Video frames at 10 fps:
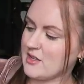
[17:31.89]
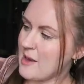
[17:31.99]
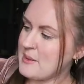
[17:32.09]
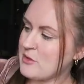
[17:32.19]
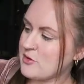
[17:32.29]
I
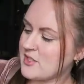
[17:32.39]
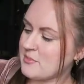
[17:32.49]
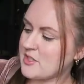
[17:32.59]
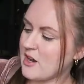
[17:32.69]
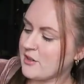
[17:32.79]
mean, there's some
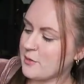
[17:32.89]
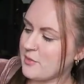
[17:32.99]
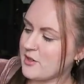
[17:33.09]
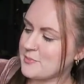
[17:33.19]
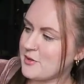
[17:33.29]
darker
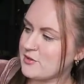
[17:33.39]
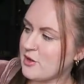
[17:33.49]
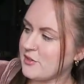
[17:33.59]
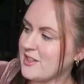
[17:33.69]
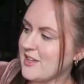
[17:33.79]
books, but there's not
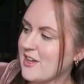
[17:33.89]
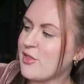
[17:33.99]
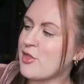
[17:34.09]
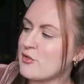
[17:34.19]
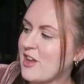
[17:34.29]
really like
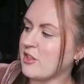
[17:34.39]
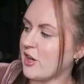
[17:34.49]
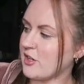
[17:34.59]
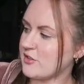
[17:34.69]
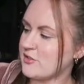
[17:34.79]

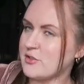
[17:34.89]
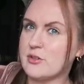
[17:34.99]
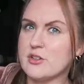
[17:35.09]
thrillers.